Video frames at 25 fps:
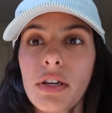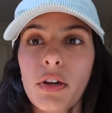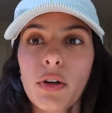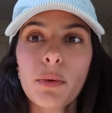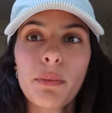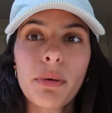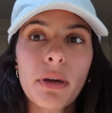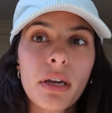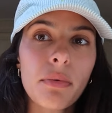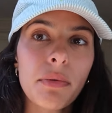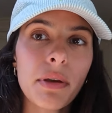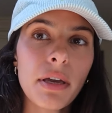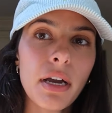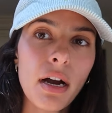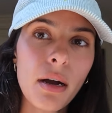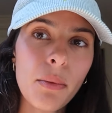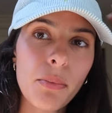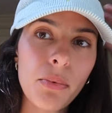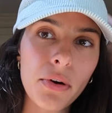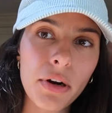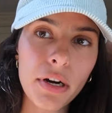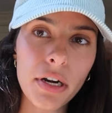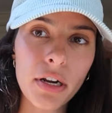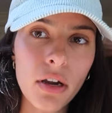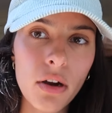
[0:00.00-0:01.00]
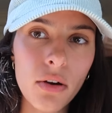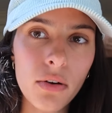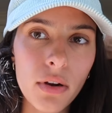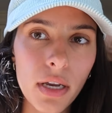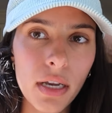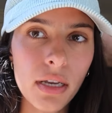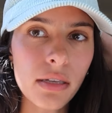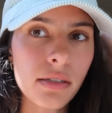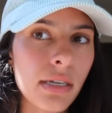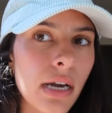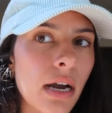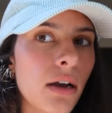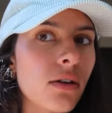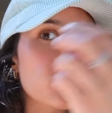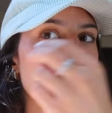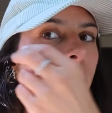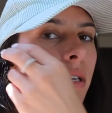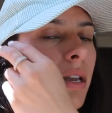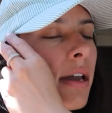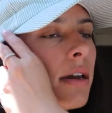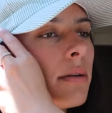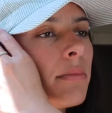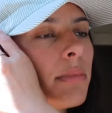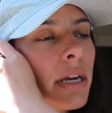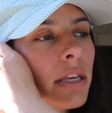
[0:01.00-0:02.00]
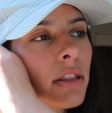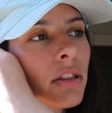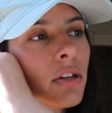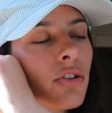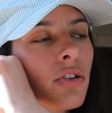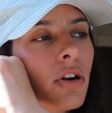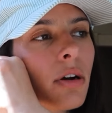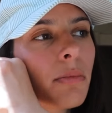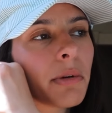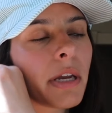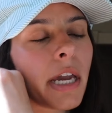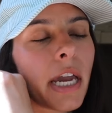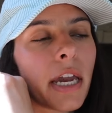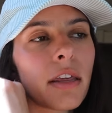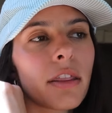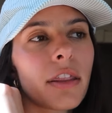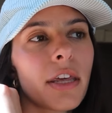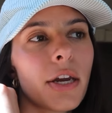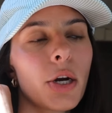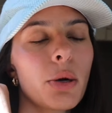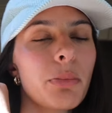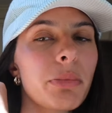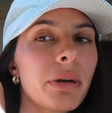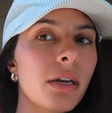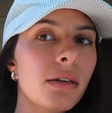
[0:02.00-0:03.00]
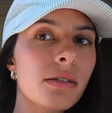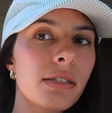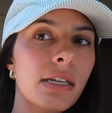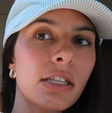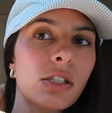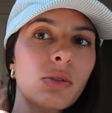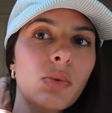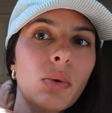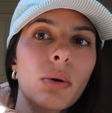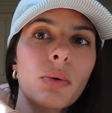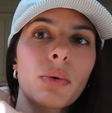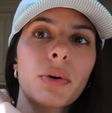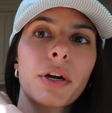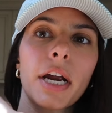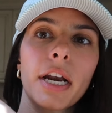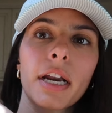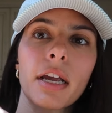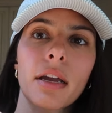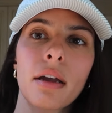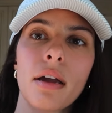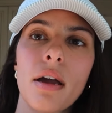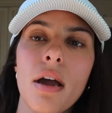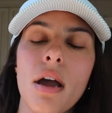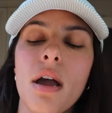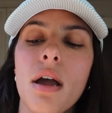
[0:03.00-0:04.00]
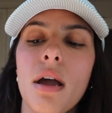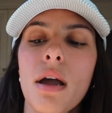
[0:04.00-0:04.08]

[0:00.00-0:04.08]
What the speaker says: here to pick me up. We're gonna go to his house and make the crumb cake there because that's where we're getting